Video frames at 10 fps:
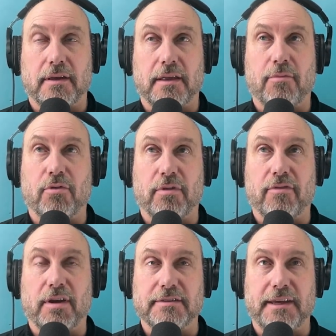I'm going to
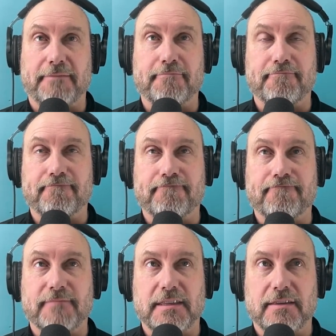rephrase that.
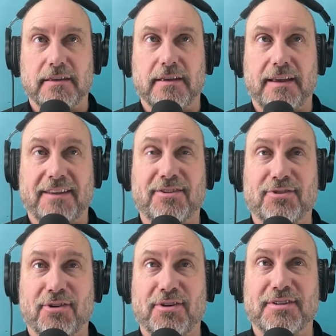It's the
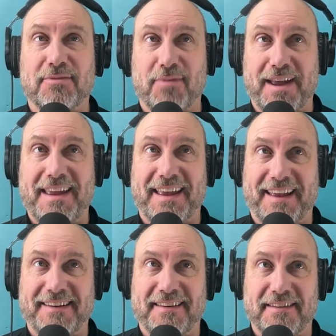stories in my
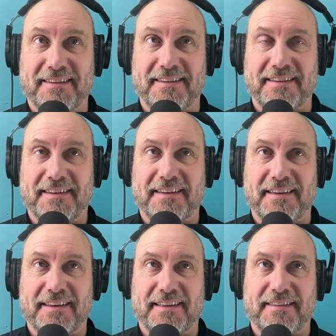head
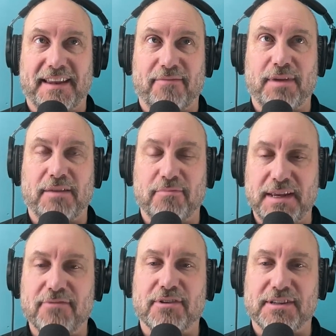that have made
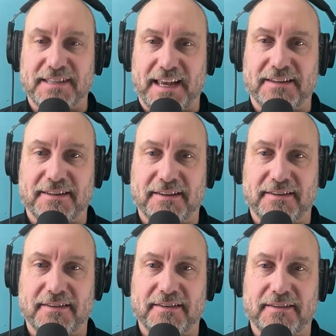me resent
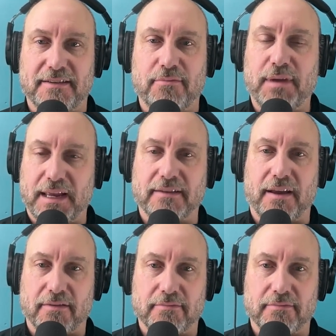being there.